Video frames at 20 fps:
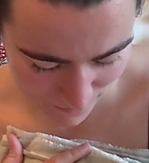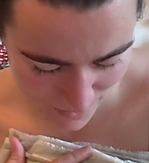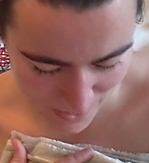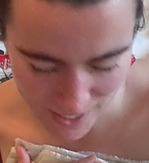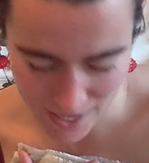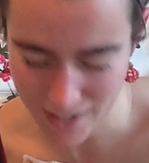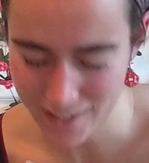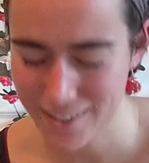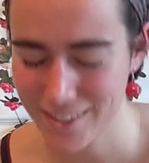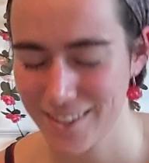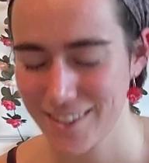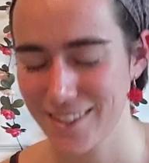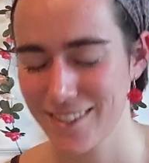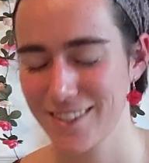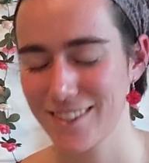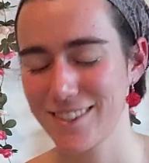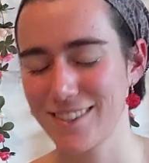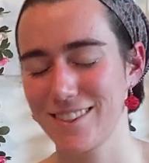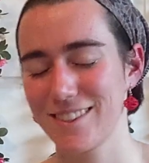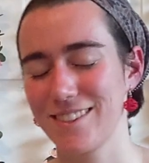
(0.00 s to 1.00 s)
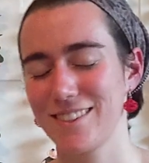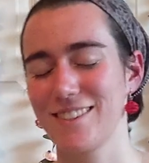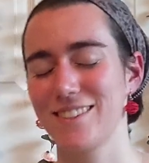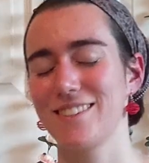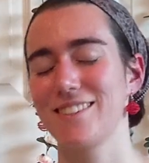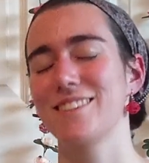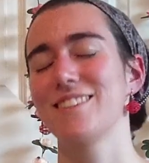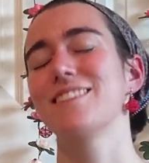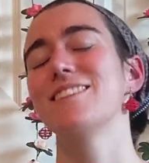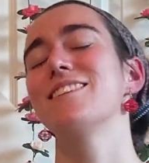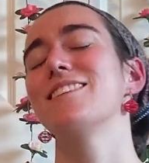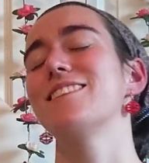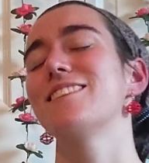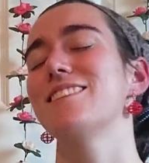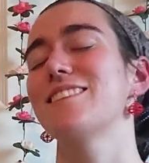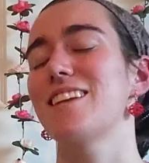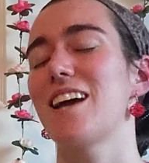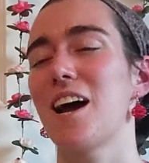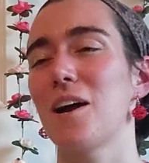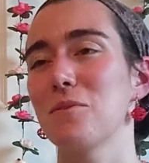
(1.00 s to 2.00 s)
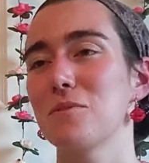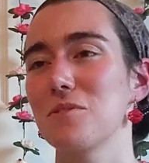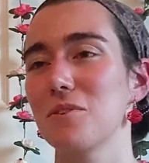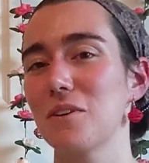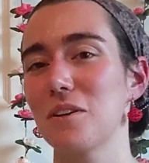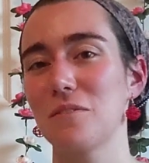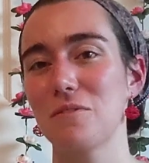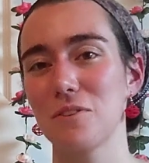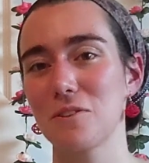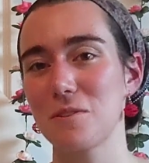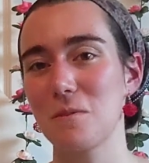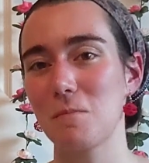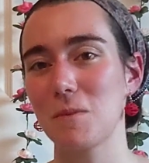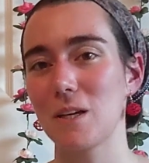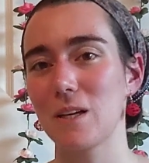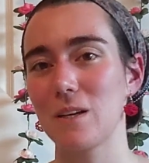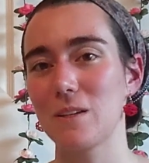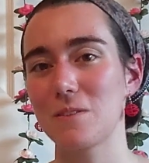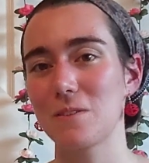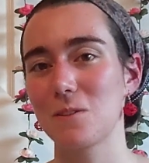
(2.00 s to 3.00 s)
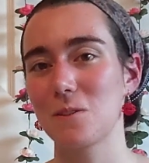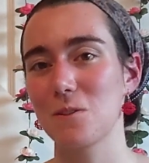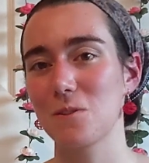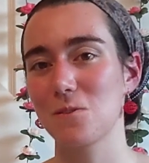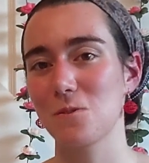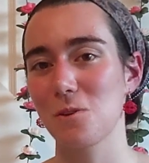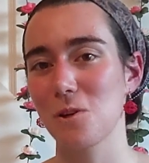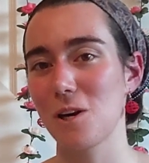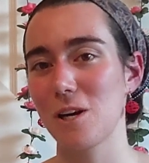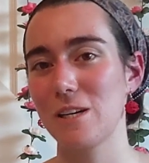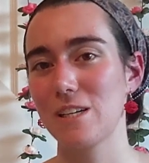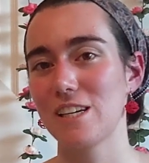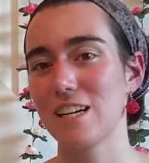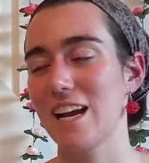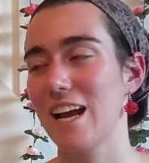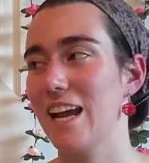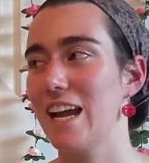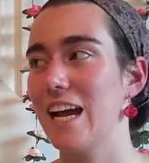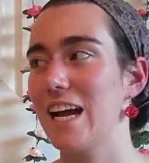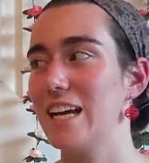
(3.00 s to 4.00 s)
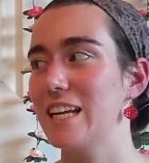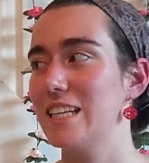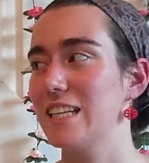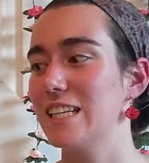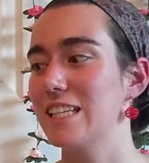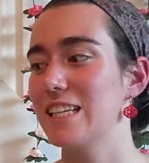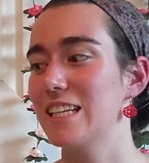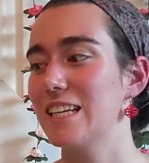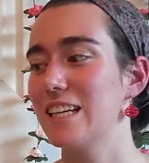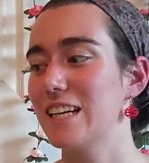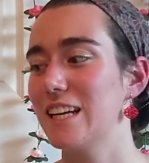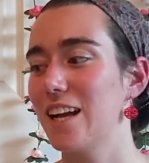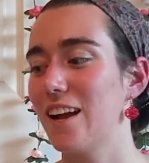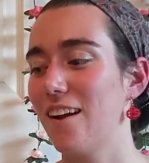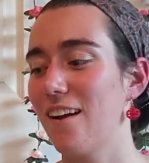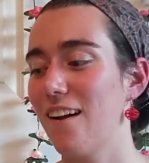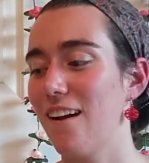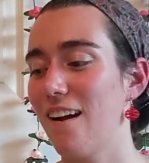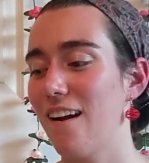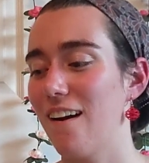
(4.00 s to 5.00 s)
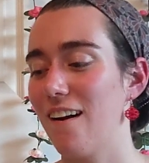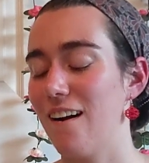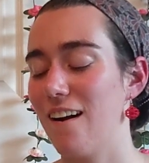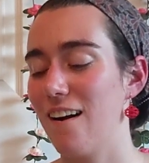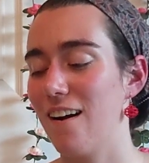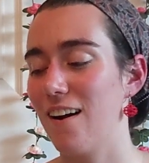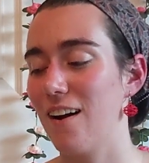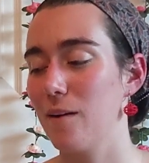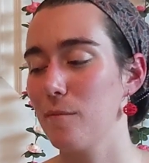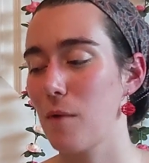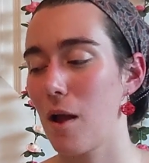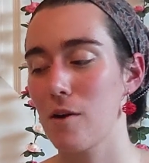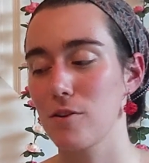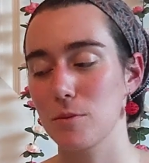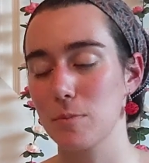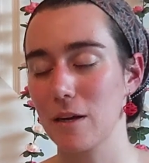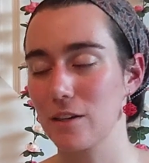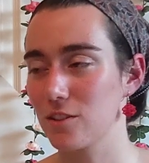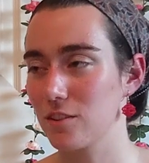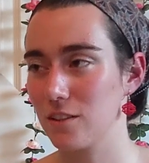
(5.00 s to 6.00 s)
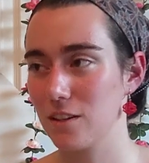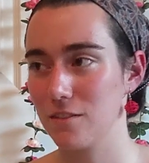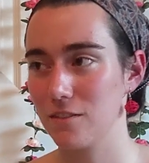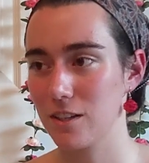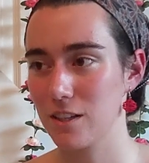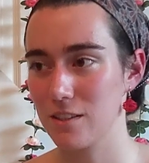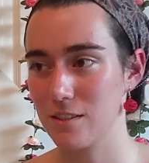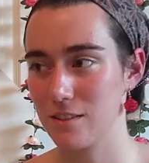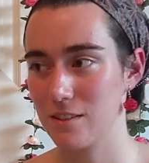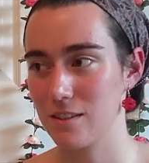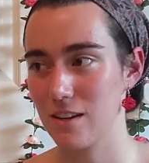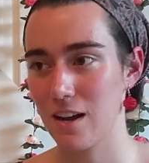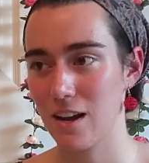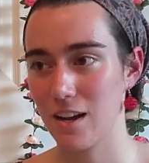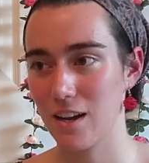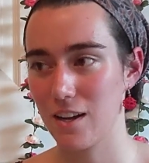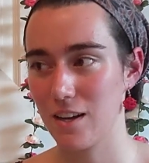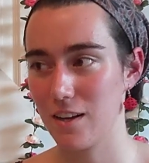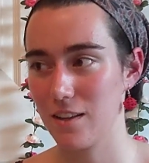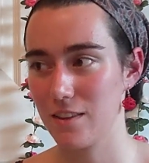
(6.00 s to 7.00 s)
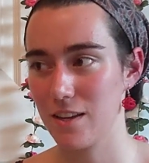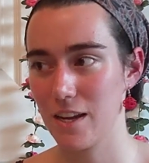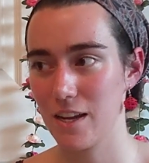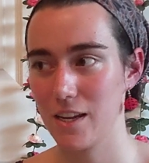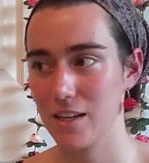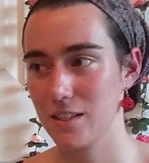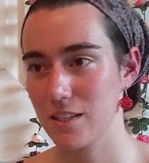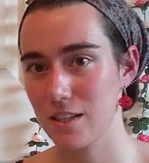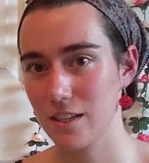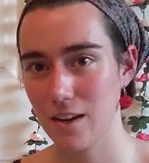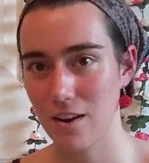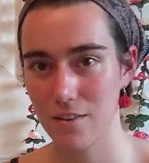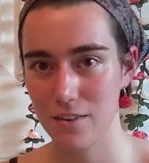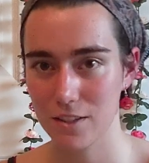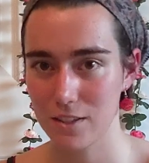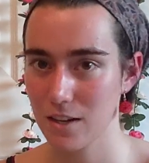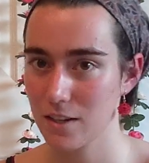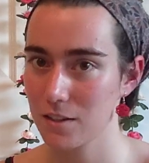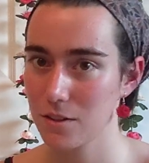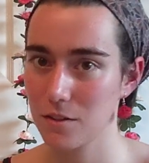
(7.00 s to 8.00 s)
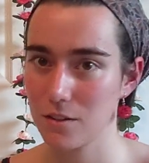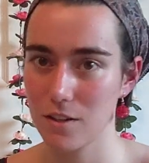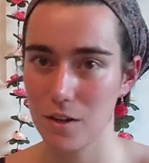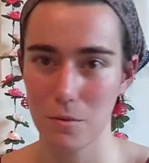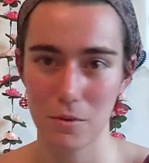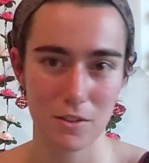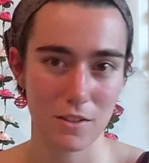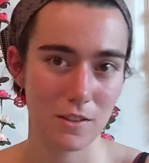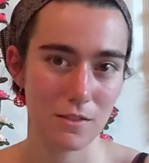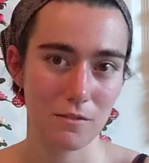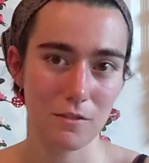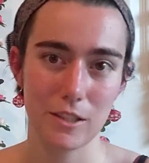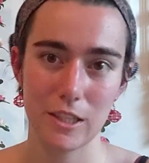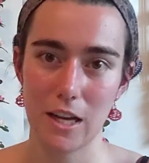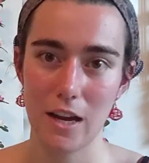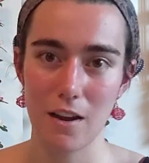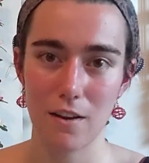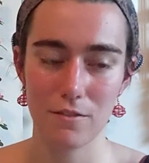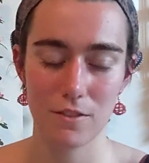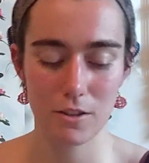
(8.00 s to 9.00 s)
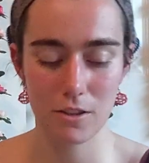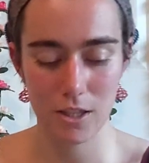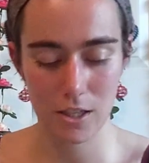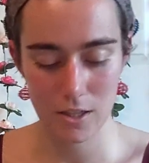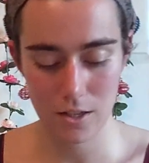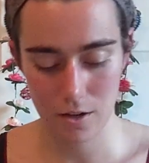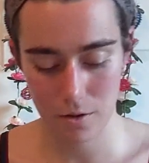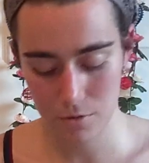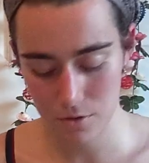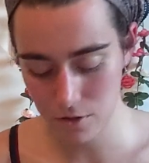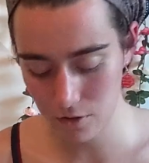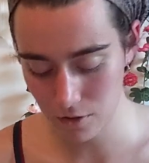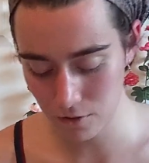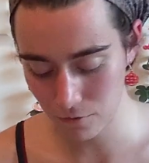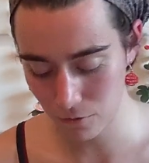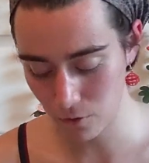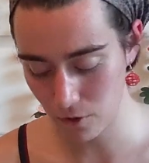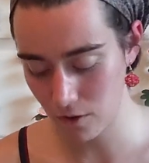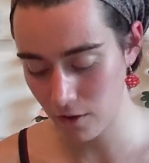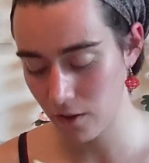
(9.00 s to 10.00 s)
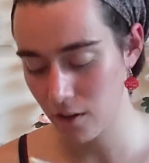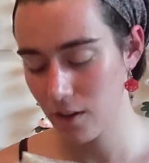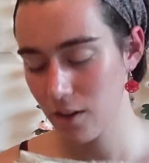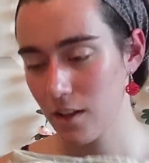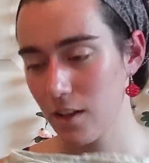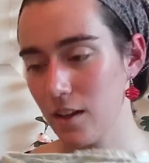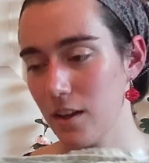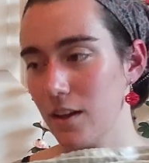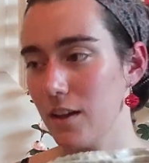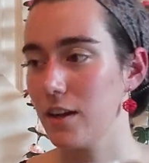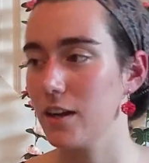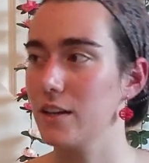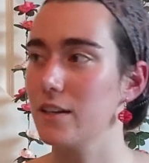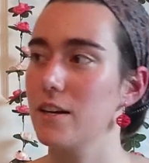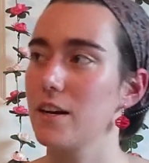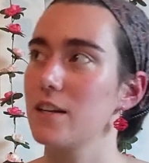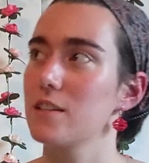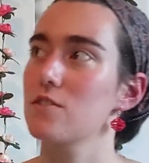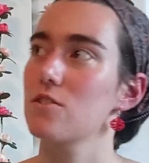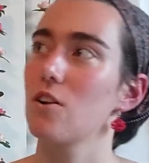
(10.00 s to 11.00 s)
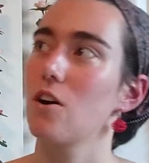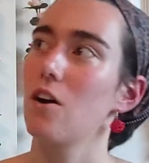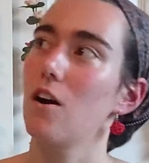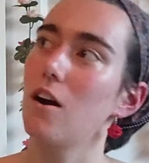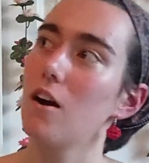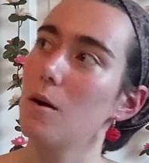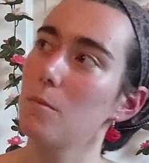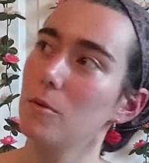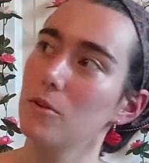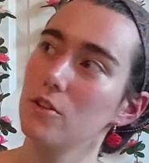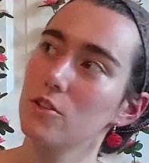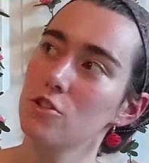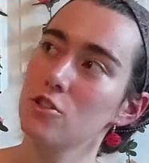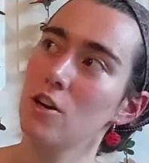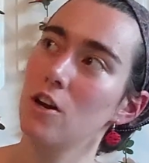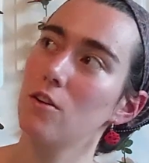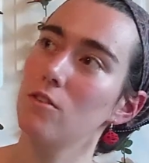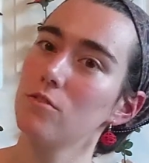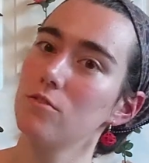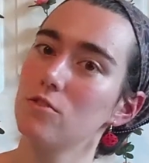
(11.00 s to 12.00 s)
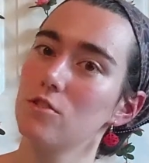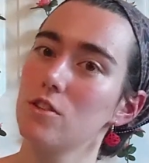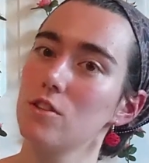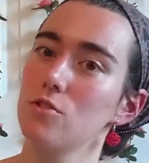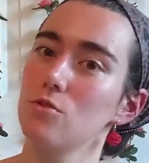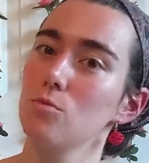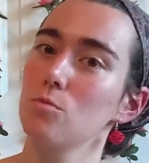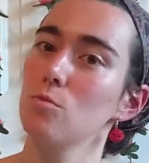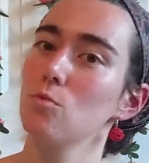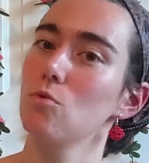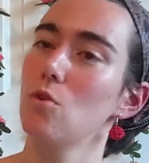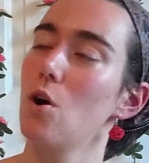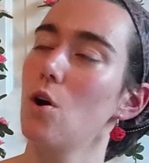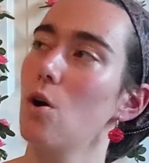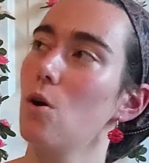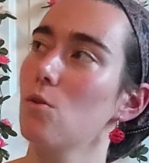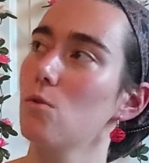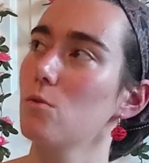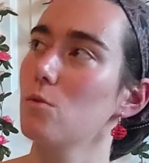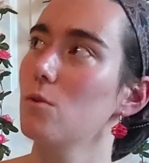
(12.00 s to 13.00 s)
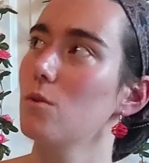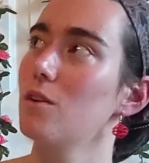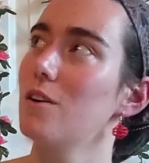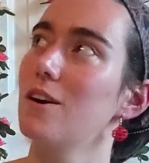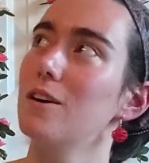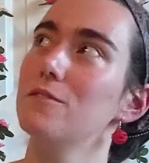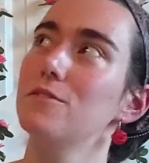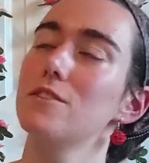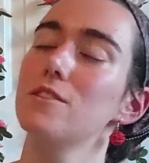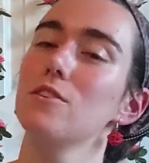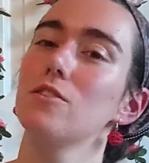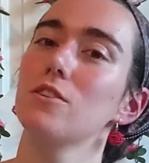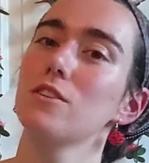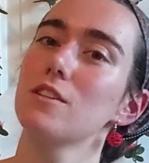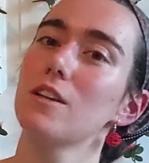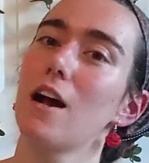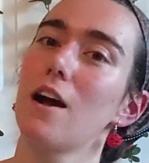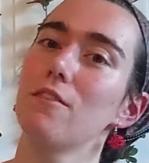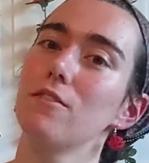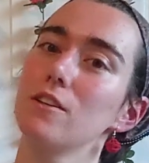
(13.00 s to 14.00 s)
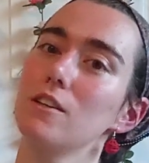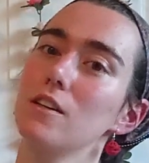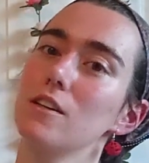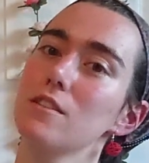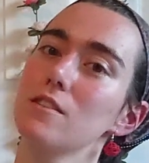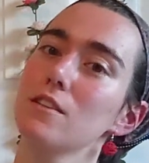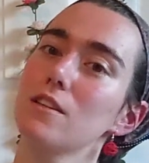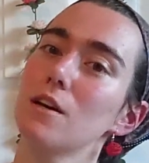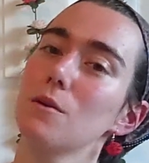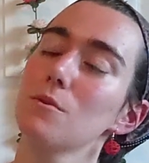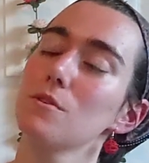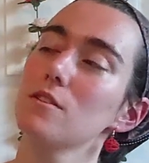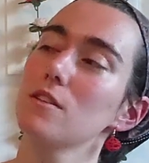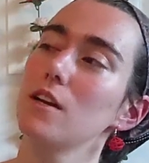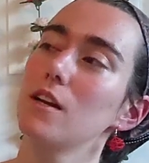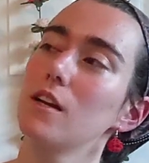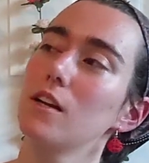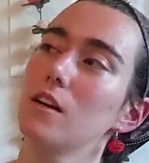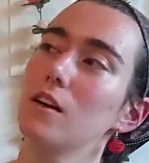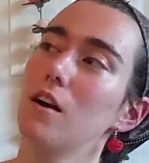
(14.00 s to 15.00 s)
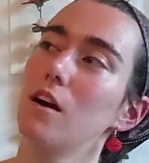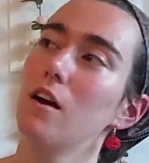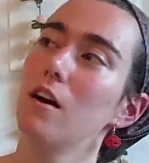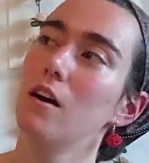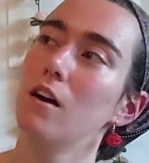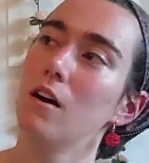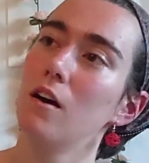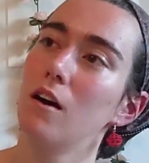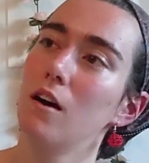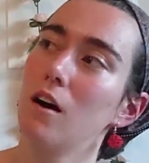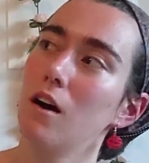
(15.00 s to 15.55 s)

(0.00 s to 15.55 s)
Yes. I was looking for something else in a store, and I was about to leave because they didn't really have the thing that I was looking for, and I saw up on the shelf this row of silk taffetas, and I was like, oh,